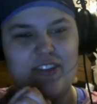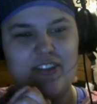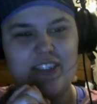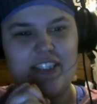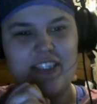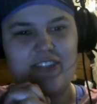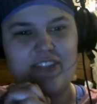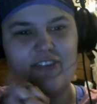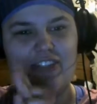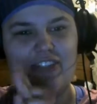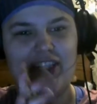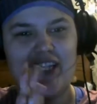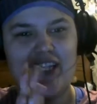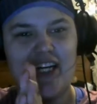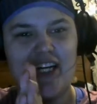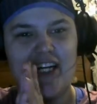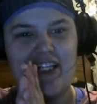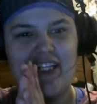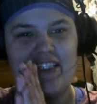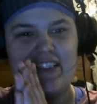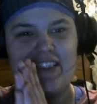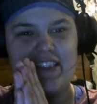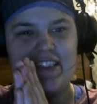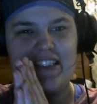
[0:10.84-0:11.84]
to give you
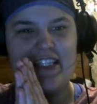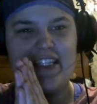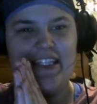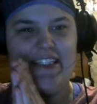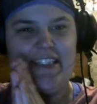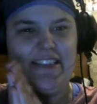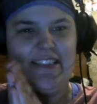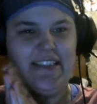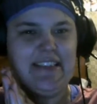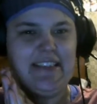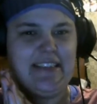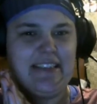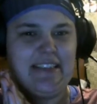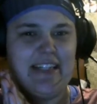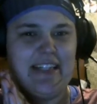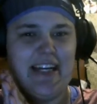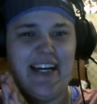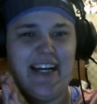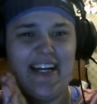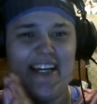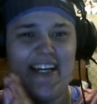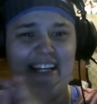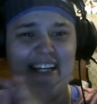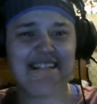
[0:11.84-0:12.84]
guys this,
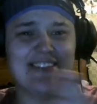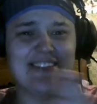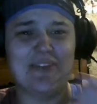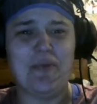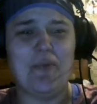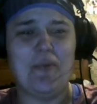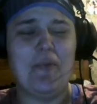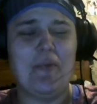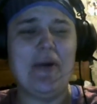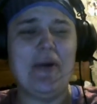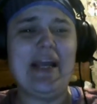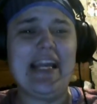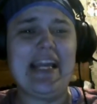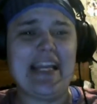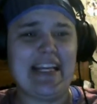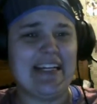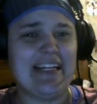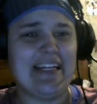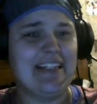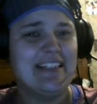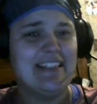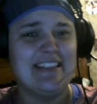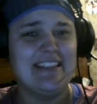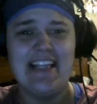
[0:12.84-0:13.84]
I guess, week
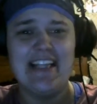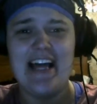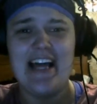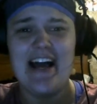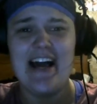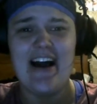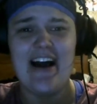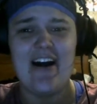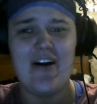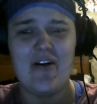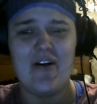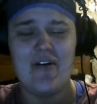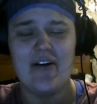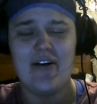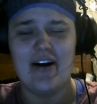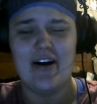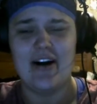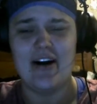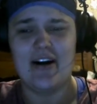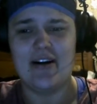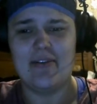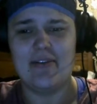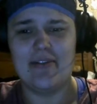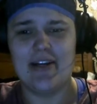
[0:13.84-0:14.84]
now
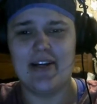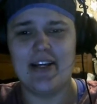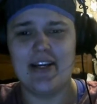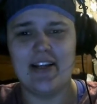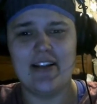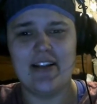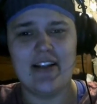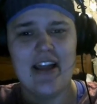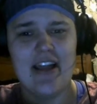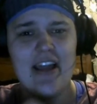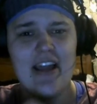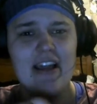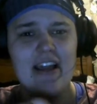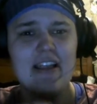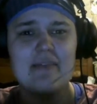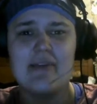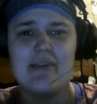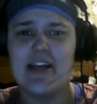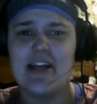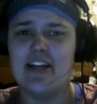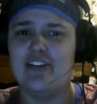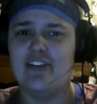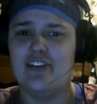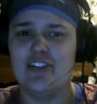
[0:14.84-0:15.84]
in
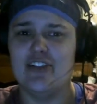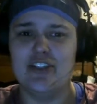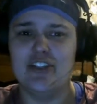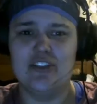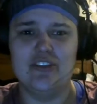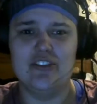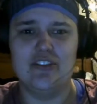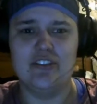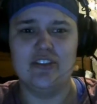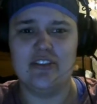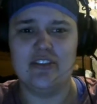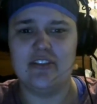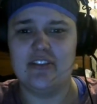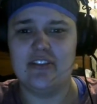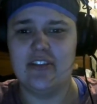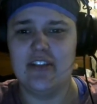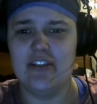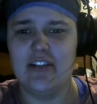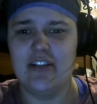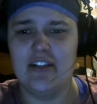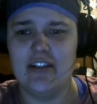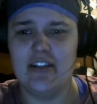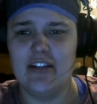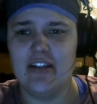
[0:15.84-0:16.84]
anime news.
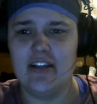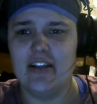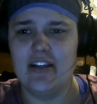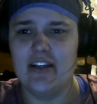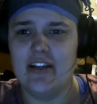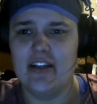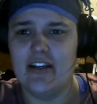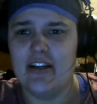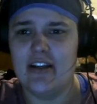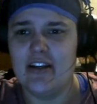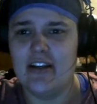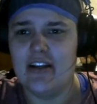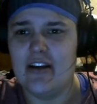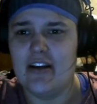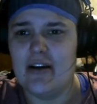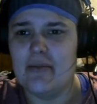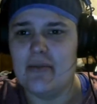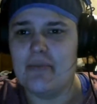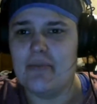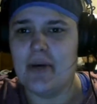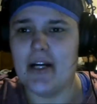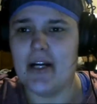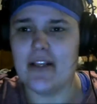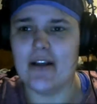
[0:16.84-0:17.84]

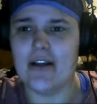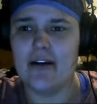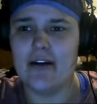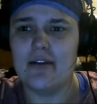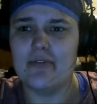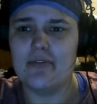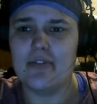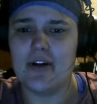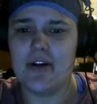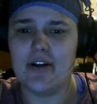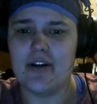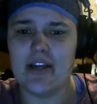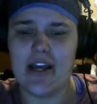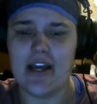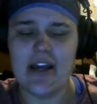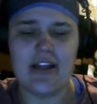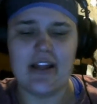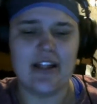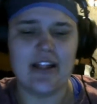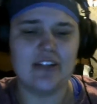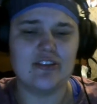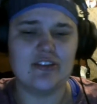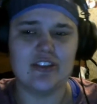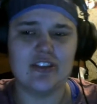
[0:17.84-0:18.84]
But okay,
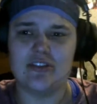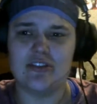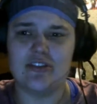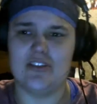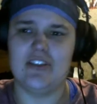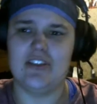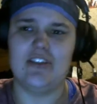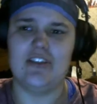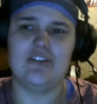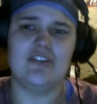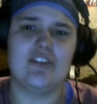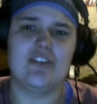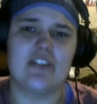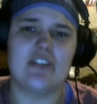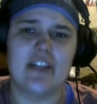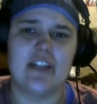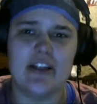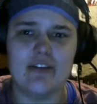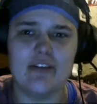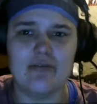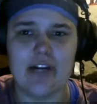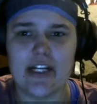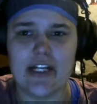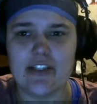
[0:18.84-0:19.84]
let's
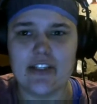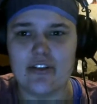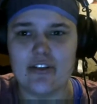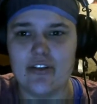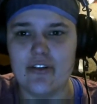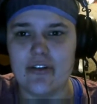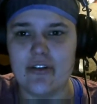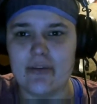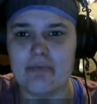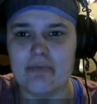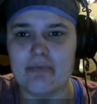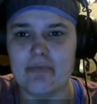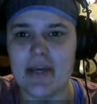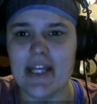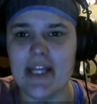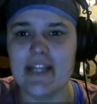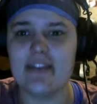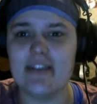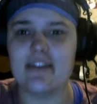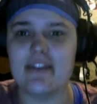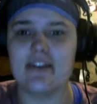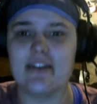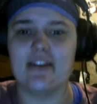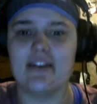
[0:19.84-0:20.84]
get right to it.
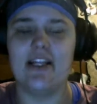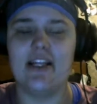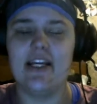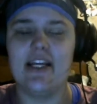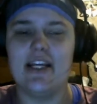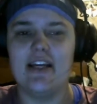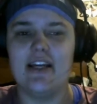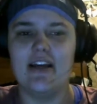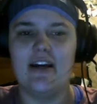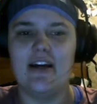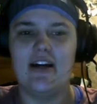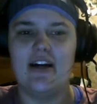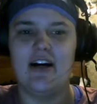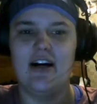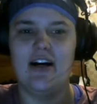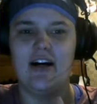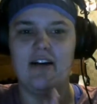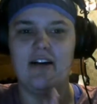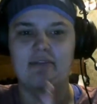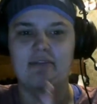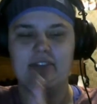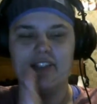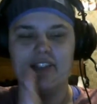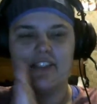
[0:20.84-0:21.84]
Basically,
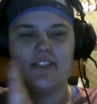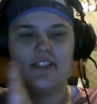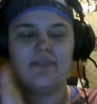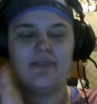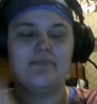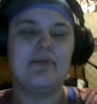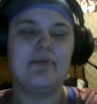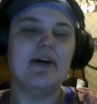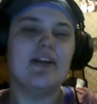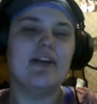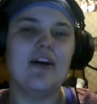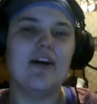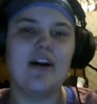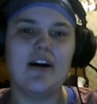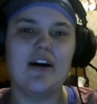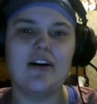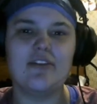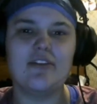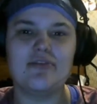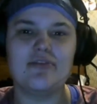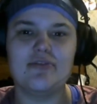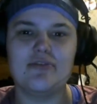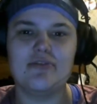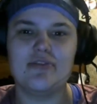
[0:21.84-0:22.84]
the spin-off
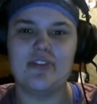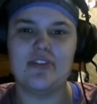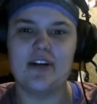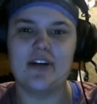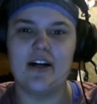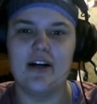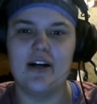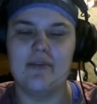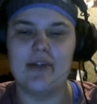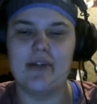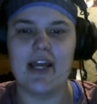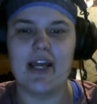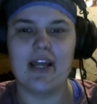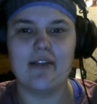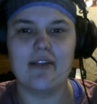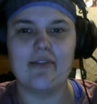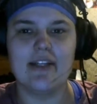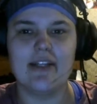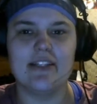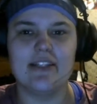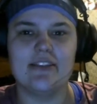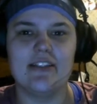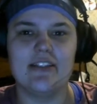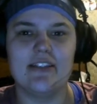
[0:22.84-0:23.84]
anime
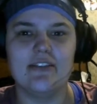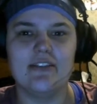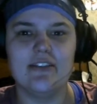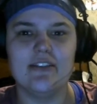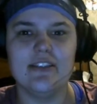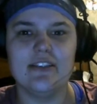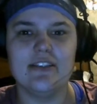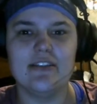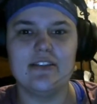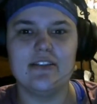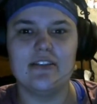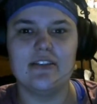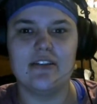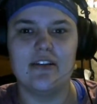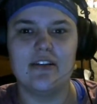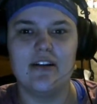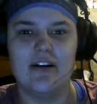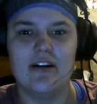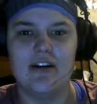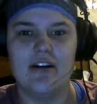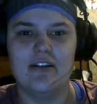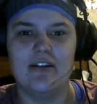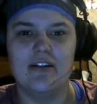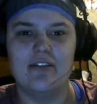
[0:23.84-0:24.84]
series
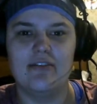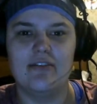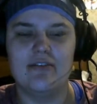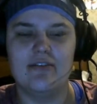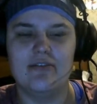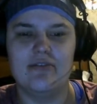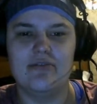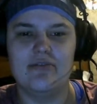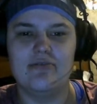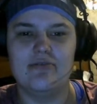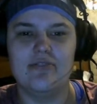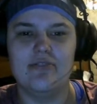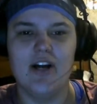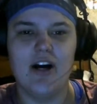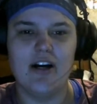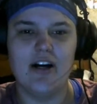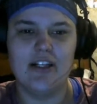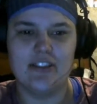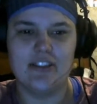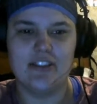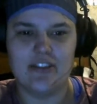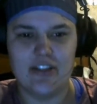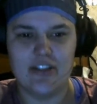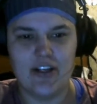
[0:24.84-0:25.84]
of
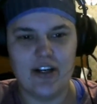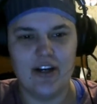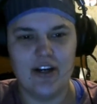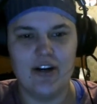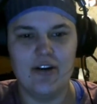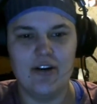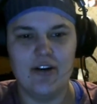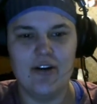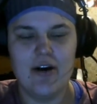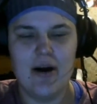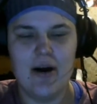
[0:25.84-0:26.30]
Naruto